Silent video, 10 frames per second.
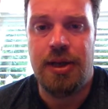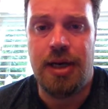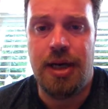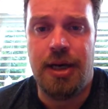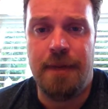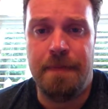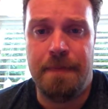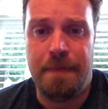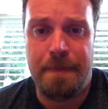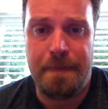
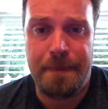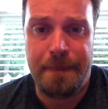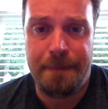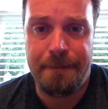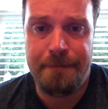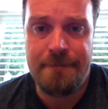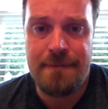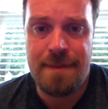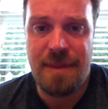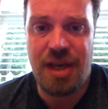
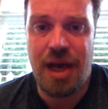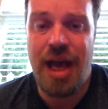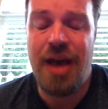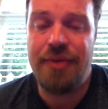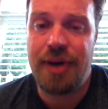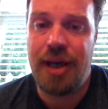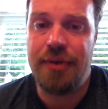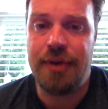I have